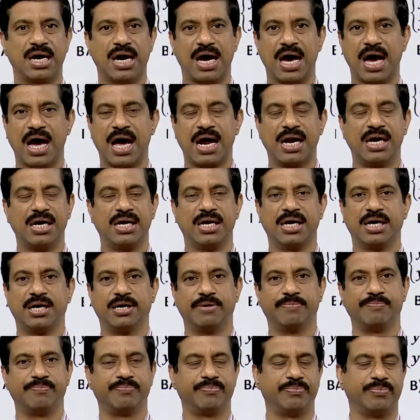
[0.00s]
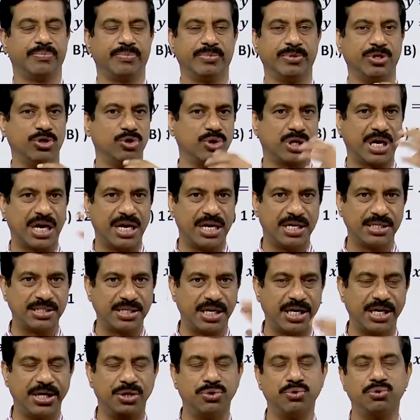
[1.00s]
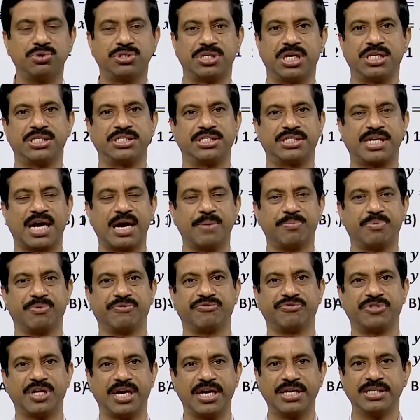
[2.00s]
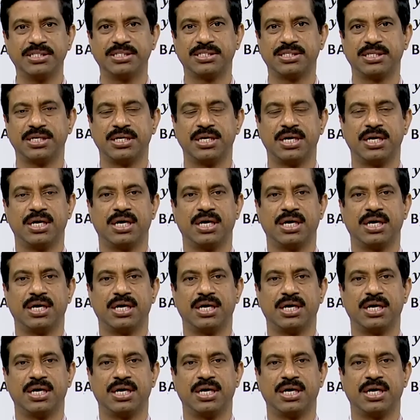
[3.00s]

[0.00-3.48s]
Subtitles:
and you can easily do such type of things